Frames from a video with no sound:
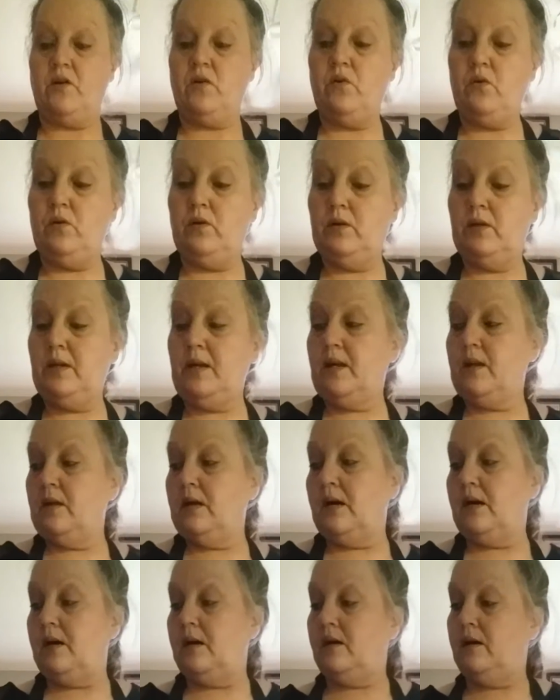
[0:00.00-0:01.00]

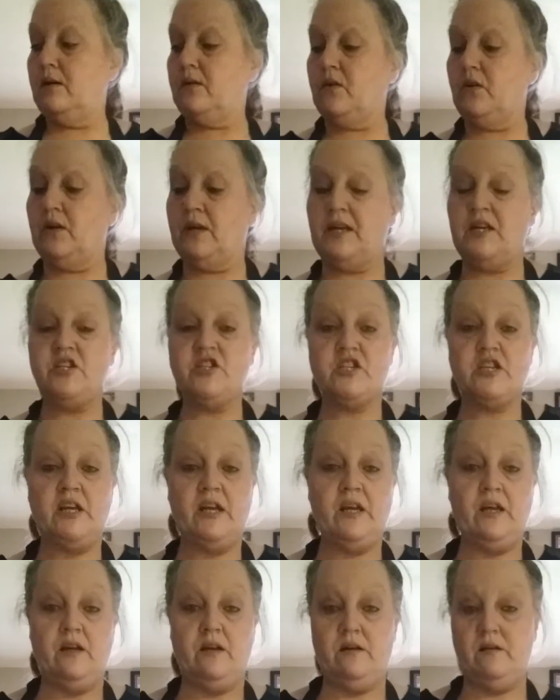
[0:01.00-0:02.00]
cookie
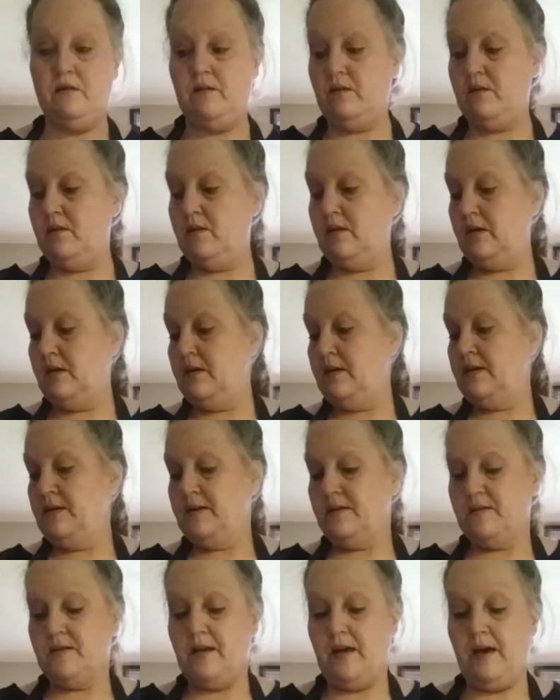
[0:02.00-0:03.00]
sheet
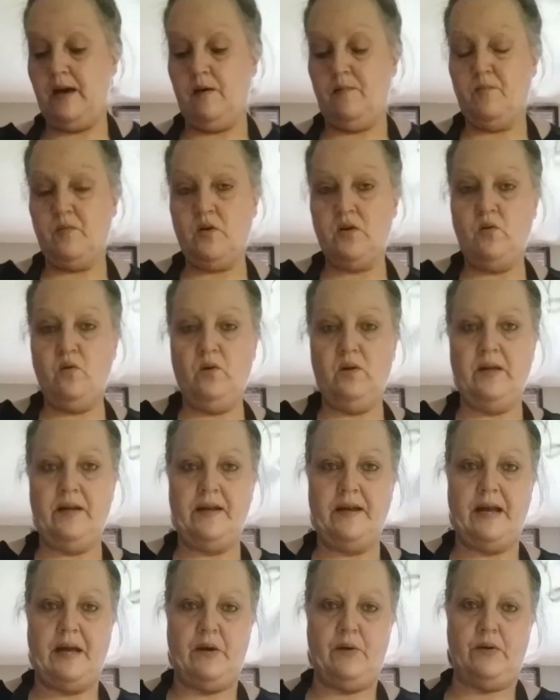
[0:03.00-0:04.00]
to help cool
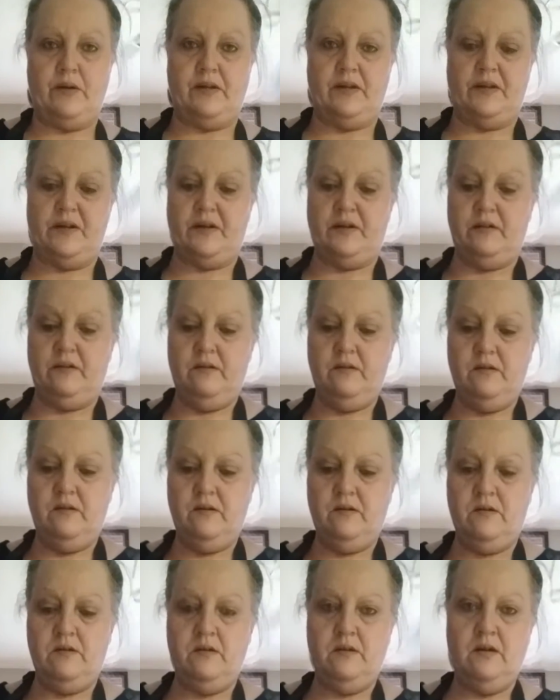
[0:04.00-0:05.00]
it down a little.
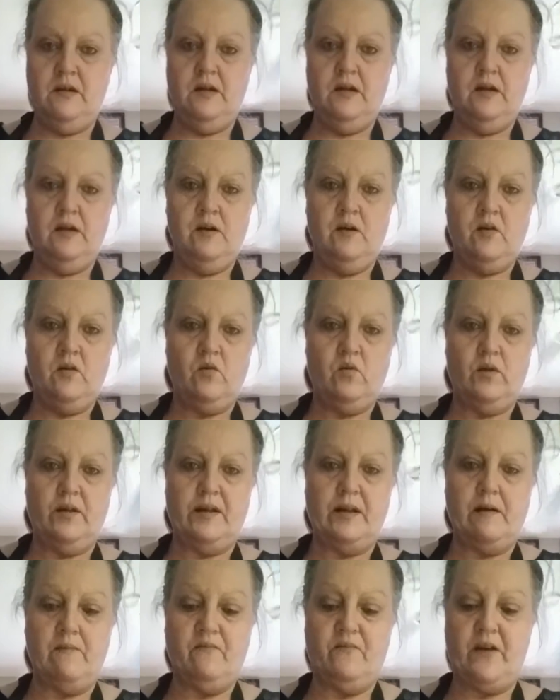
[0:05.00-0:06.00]
Cool it
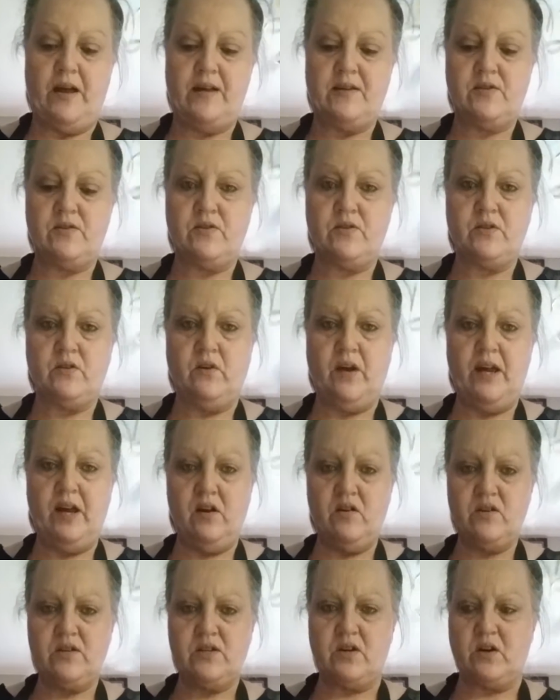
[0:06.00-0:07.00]
down faster so
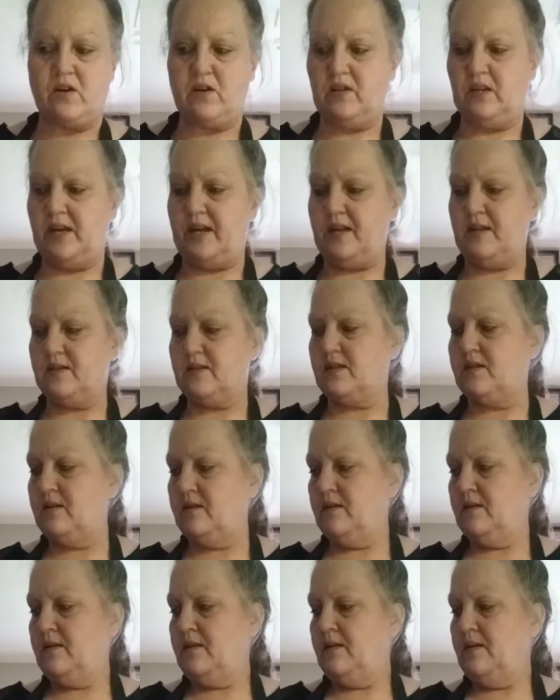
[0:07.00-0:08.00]
air
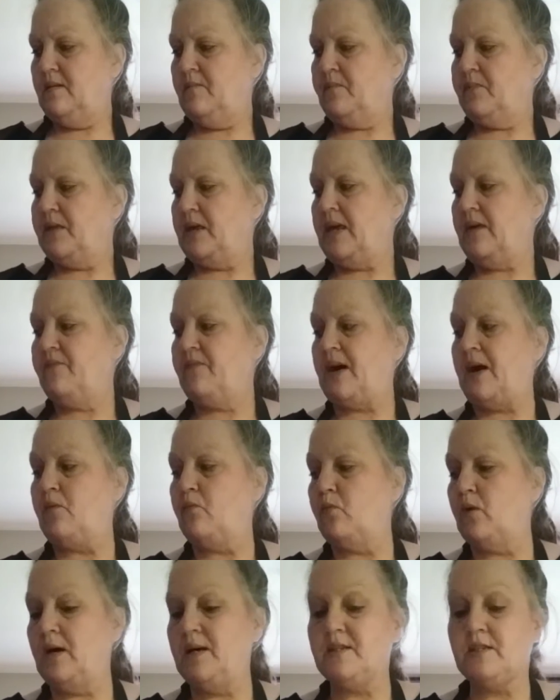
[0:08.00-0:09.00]
circulates. If I
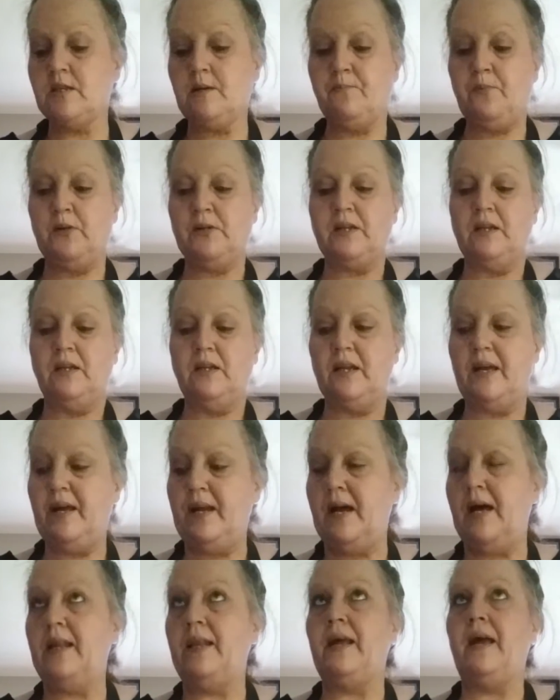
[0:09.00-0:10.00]
was to put the lid
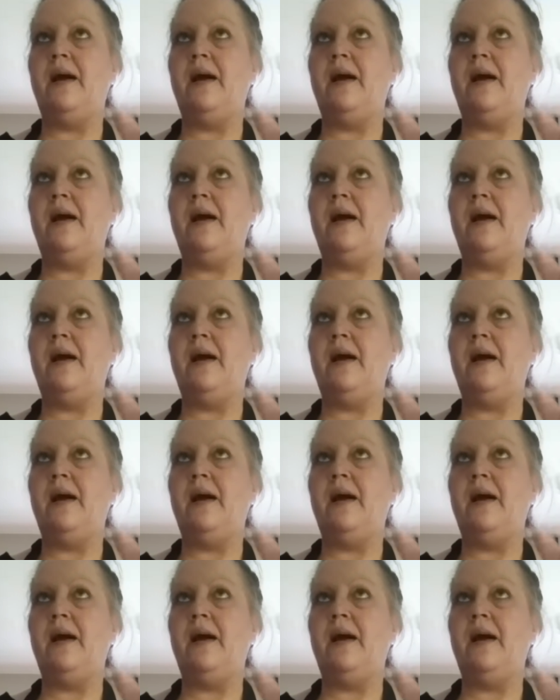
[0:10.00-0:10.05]
on